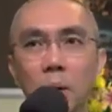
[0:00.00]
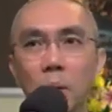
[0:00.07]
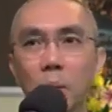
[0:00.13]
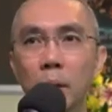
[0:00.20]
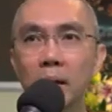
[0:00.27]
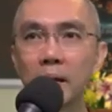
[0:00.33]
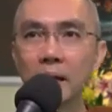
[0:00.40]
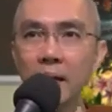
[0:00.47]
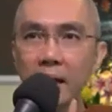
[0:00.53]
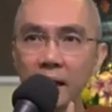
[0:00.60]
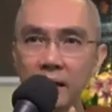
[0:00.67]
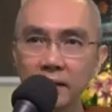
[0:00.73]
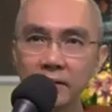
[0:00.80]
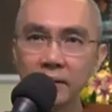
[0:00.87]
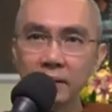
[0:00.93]

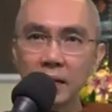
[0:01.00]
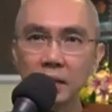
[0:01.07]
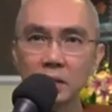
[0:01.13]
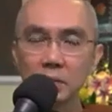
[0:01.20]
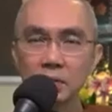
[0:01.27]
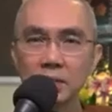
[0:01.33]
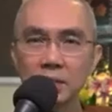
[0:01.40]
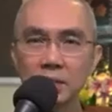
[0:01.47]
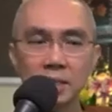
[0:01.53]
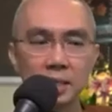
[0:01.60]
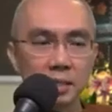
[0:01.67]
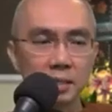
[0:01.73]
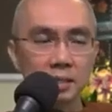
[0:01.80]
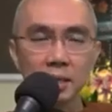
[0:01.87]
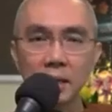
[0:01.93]
whatever that you see
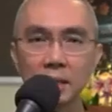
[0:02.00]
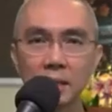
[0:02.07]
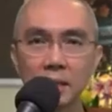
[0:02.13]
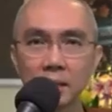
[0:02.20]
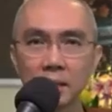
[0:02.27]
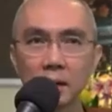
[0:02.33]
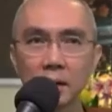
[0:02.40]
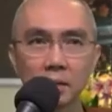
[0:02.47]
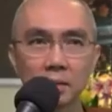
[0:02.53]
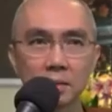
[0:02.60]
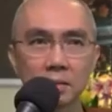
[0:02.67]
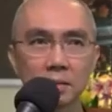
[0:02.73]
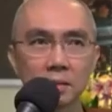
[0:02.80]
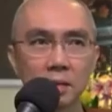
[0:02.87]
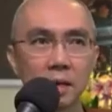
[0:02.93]
inside the
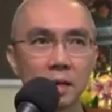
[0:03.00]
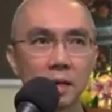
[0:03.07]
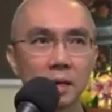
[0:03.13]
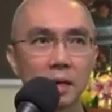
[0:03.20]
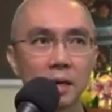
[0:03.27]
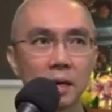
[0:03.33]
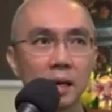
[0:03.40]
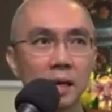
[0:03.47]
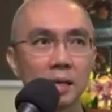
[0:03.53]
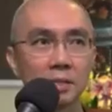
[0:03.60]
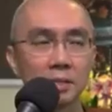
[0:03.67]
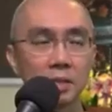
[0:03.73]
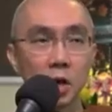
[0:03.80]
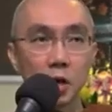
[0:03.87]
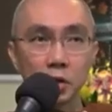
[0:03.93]
thoughts
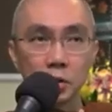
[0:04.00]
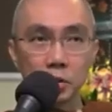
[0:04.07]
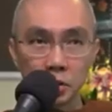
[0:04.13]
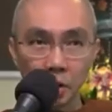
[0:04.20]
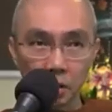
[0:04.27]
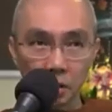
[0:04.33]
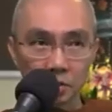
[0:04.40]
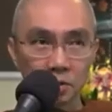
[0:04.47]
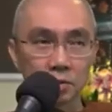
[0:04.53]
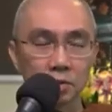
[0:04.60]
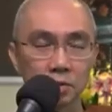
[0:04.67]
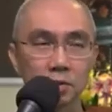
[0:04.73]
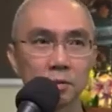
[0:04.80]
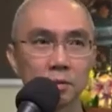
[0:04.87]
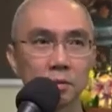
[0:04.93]
as
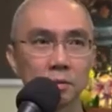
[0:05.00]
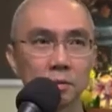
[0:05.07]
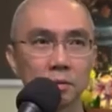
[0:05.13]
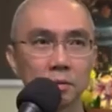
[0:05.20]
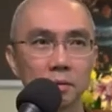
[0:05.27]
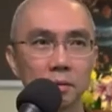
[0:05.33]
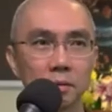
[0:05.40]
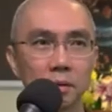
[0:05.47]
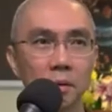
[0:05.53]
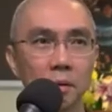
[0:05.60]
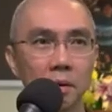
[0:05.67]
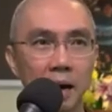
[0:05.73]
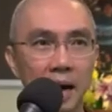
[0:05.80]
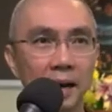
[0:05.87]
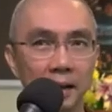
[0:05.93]
yours
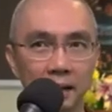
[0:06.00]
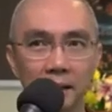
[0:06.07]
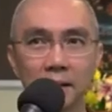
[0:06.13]
or I.